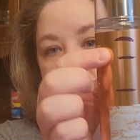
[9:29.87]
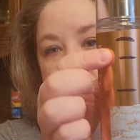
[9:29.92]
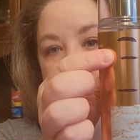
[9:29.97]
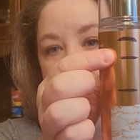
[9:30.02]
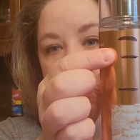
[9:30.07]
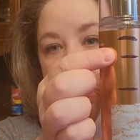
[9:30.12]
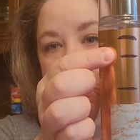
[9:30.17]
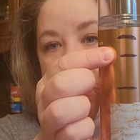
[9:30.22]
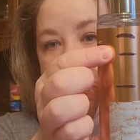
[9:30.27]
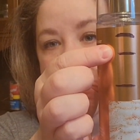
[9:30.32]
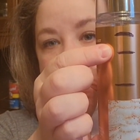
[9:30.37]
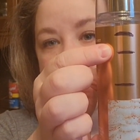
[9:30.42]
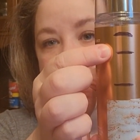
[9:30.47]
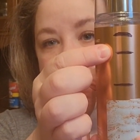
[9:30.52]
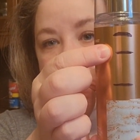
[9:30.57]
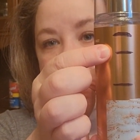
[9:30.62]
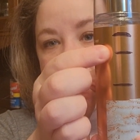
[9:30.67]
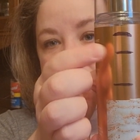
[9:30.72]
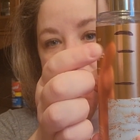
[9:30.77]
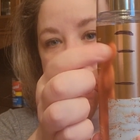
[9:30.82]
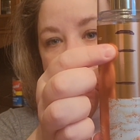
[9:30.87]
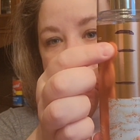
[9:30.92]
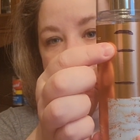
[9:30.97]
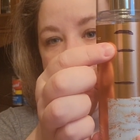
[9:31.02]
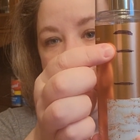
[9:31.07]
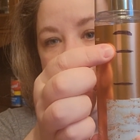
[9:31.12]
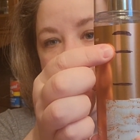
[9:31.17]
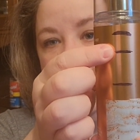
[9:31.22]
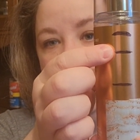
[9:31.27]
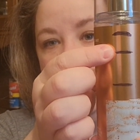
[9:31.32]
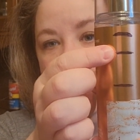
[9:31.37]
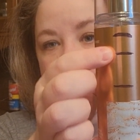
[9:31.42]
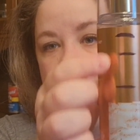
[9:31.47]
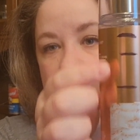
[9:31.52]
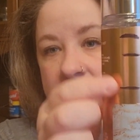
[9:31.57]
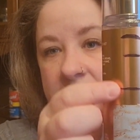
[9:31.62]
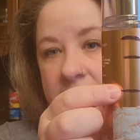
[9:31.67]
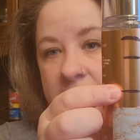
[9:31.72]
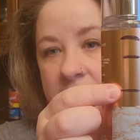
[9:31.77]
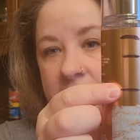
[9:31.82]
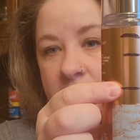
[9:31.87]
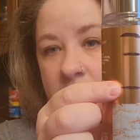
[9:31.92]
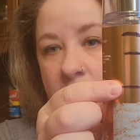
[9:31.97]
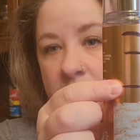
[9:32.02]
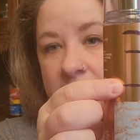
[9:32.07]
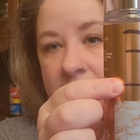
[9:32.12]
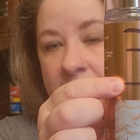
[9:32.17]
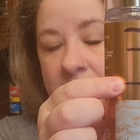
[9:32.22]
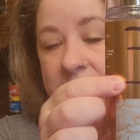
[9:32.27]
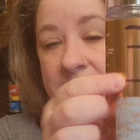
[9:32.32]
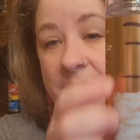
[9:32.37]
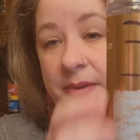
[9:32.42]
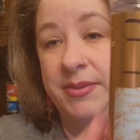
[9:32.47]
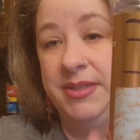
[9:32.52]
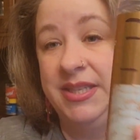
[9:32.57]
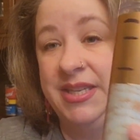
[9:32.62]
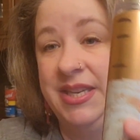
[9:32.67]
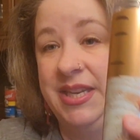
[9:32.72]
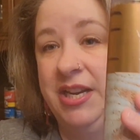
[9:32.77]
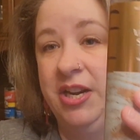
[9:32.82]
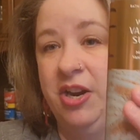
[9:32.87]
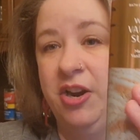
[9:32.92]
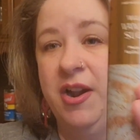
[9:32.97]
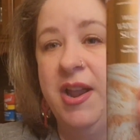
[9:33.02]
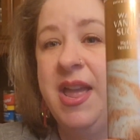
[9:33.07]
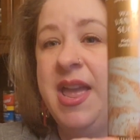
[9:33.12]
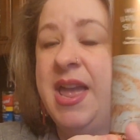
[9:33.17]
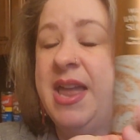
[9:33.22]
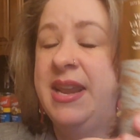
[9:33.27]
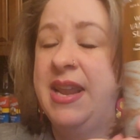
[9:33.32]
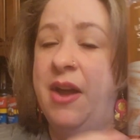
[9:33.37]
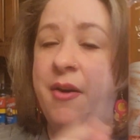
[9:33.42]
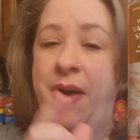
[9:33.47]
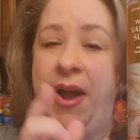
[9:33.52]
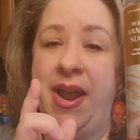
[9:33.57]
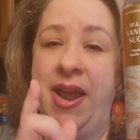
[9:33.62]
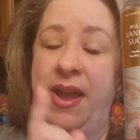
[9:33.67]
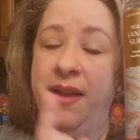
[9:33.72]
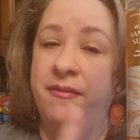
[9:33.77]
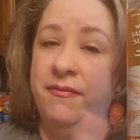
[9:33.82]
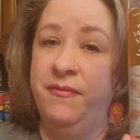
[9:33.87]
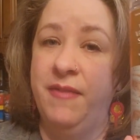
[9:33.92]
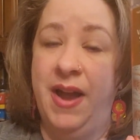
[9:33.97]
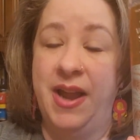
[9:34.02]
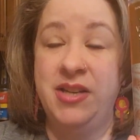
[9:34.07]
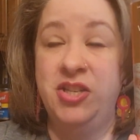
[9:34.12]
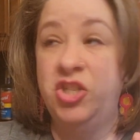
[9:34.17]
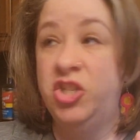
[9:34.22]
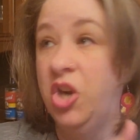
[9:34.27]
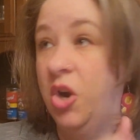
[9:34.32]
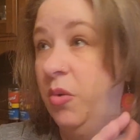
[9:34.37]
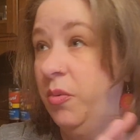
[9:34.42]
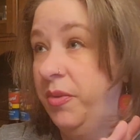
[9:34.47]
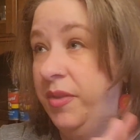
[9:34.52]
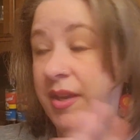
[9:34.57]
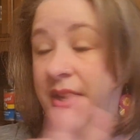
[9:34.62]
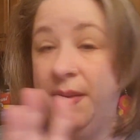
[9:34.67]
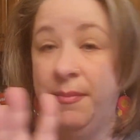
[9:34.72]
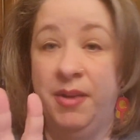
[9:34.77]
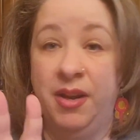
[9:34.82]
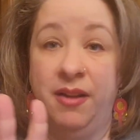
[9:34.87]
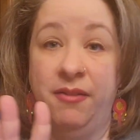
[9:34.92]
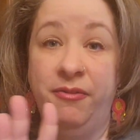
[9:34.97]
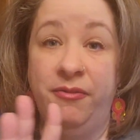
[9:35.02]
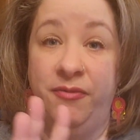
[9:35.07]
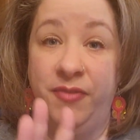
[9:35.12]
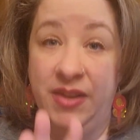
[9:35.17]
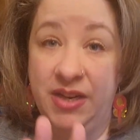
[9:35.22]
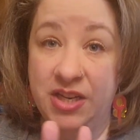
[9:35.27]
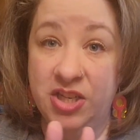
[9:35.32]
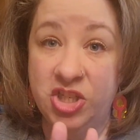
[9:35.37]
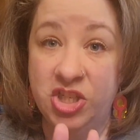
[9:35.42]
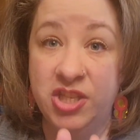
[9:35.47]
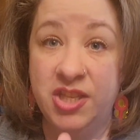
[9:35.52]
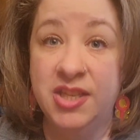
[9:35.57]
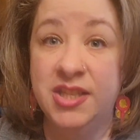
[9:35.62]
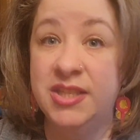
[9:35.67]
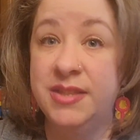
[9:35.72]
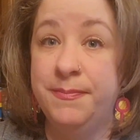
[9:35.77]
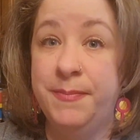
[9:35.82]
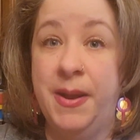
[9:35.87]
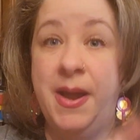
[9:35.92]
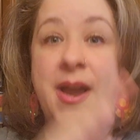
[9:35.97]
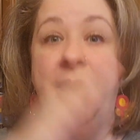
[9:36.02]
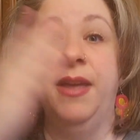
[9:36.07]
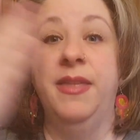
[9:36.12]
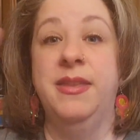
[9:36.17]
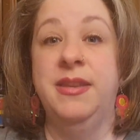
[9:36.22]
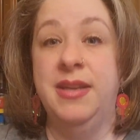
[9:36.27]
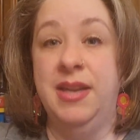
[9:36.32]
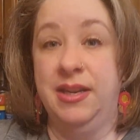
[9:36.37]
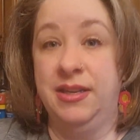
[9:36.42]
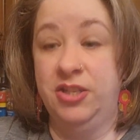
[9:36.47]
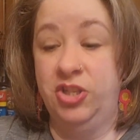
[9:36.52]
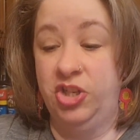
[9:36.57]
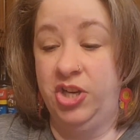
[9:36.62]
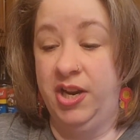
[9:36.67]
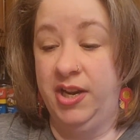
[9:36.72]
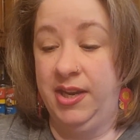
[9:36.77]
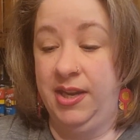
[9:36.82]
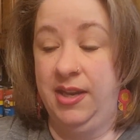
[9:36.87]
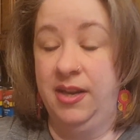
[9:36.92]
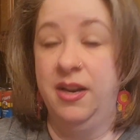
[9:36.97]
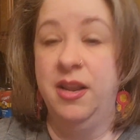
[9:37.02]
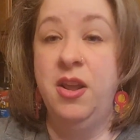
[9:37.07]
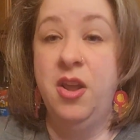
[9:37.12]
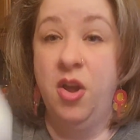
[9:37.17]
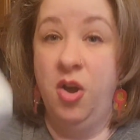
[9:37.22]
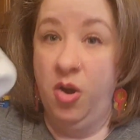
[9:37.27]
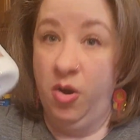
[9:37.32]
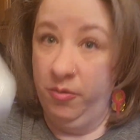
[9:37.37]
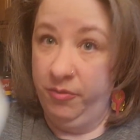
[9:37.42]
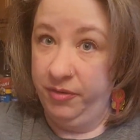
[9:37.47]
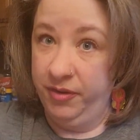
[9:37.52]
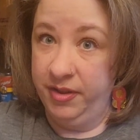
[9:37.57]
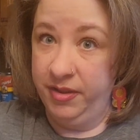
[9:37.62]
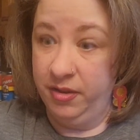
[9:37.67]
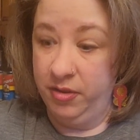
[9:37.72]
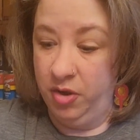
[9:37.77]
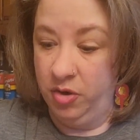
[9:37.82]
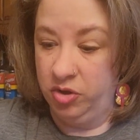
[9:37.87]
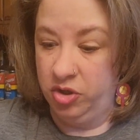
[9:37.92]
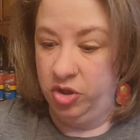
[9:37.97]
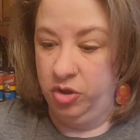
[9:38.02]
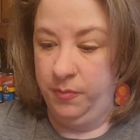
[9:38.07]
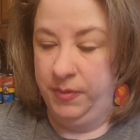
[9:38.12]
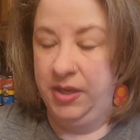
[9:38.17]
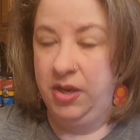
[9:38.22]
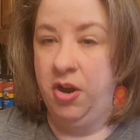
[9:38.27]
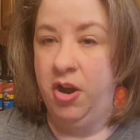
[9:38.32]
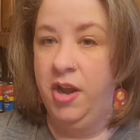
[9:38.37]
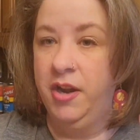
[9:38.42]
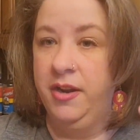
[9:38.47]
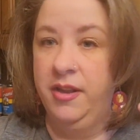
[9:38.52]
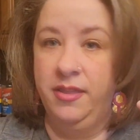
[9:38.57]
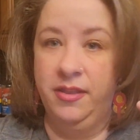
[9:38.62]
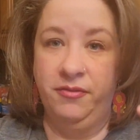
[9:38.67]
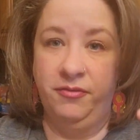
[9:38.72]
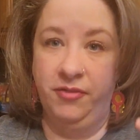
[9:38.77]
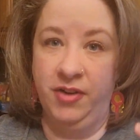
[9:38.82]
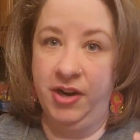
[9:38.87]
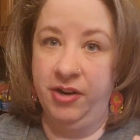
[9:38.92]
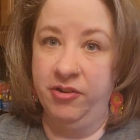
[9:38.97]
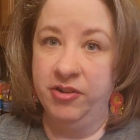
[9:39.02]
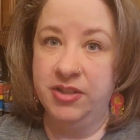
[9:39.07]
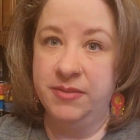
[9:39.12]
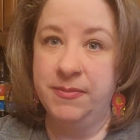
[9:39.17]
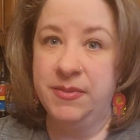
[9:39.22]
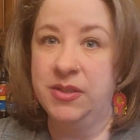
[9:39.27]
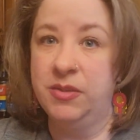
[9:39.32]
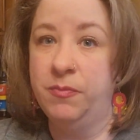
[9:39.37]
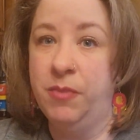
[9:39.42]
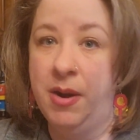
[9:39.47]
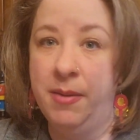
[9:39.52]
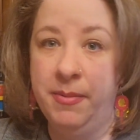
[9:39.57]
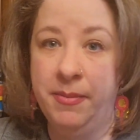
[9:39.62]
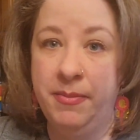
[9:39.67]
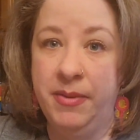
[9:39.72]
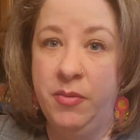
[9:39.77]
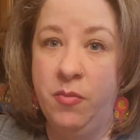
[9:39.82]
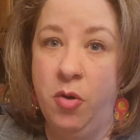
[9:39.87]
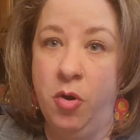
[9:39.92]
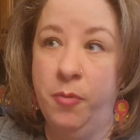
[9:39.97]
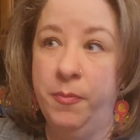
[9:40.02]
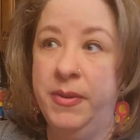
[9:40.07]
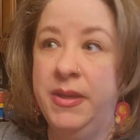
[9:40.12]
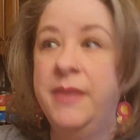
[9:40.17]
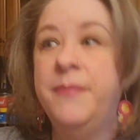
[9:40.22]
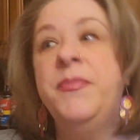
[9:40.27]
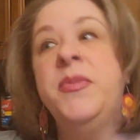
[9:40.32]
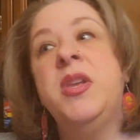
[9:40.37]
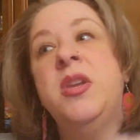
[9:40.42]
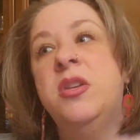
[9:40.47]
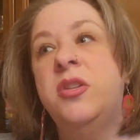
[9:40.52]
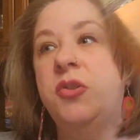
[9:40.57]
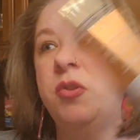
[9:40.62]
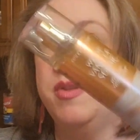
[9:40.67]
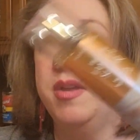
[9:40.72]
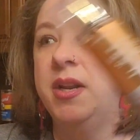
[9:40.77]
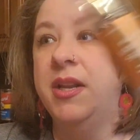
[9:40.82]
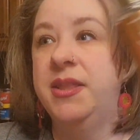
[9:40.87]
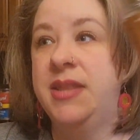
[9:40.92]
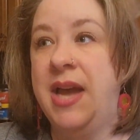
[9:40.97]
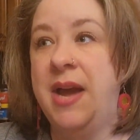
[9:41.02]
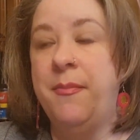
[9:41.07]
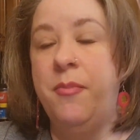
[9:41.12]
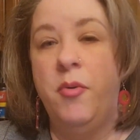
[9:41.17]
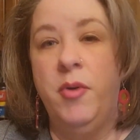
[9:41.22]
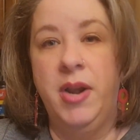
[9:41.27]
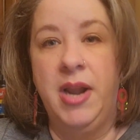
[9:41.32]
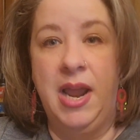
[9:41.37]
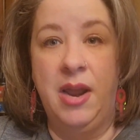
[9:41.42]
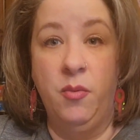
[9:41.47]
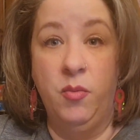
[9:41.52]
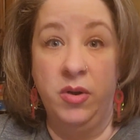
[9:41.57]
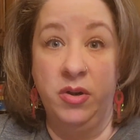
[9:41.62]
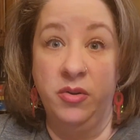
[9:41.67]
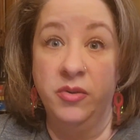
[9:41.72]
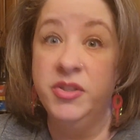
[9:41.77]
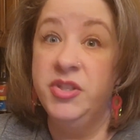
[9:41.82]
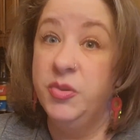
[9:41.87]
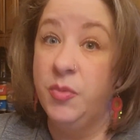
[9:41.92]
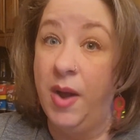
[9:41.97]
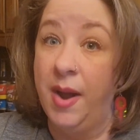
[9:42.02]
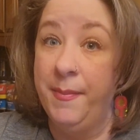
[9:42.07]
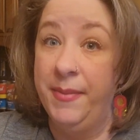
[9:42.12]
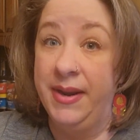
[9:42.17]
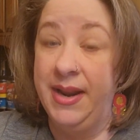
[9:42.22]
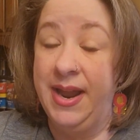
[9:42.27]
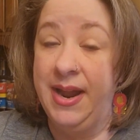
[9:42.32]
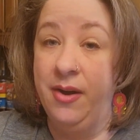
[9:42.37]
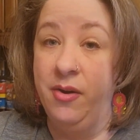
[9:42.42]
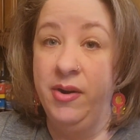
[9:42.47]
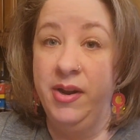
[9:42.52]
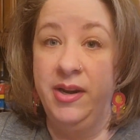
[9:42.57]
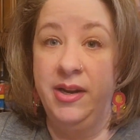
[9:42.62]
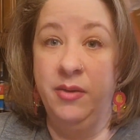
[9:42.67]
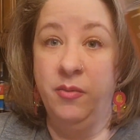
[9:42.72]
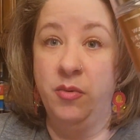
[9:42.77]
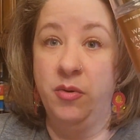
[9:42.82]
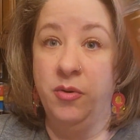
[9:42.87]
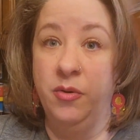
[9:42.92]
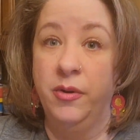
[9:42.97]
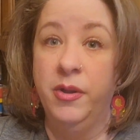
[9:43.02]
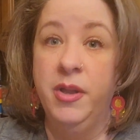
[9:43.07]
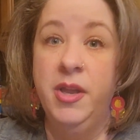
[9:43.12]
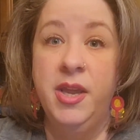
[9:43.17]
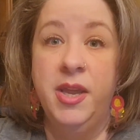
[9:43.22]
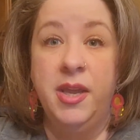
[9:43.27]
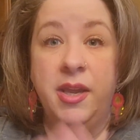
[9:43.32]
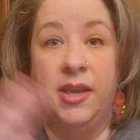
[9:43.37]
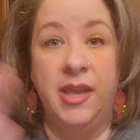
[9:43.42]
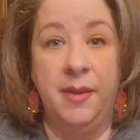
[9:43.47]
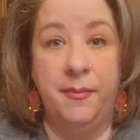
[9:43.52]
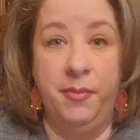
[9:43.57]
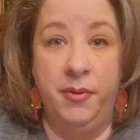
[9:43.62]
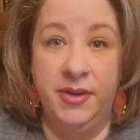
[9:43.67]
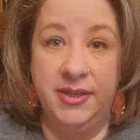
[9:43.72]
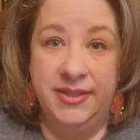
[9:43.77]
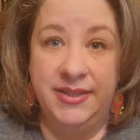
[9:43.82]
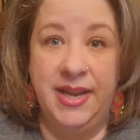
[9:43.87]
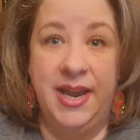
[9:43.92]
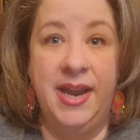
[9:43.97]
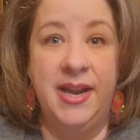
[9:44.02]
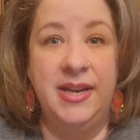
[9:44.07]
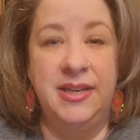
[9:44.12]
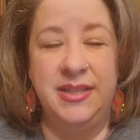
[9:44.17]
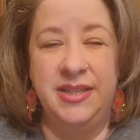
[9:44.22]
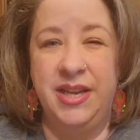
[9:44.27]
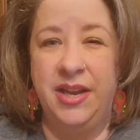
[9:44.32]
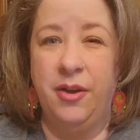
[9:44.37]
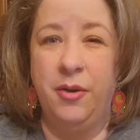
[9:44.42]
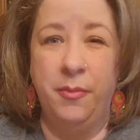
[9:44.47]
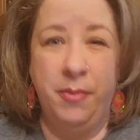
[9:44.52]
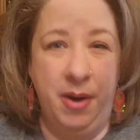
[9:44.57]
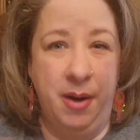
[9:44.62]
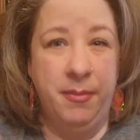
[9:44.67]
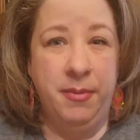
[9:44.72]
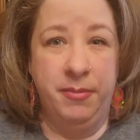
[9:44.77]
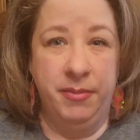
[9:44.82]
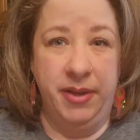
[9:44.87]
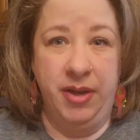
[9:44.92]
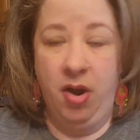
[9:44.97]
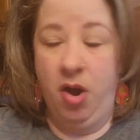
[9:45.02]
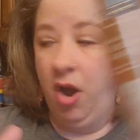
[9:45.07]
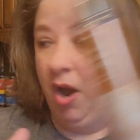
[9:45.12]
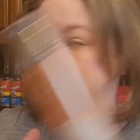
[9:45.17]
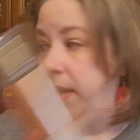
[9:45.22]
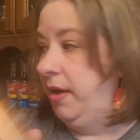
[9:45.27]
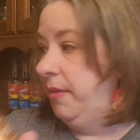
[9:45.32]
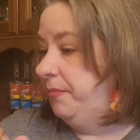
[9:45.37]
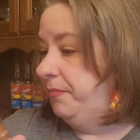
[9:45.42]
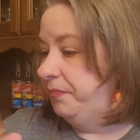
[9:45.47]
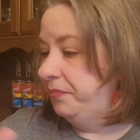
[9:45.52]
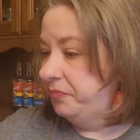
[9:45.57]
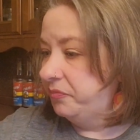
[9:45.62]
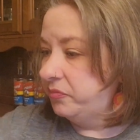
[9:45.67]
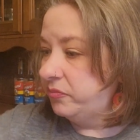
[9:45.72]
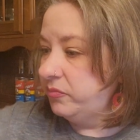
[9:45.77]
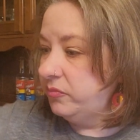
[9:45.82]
the last check-in, we were here. We're now down to here. Now I don't think I'm going to finish this by the next check-in. Hopefully the lotion will be gone. The fragrance mist probably won't be. So then at that point I will swap it out and it will get put aside until probably autumn.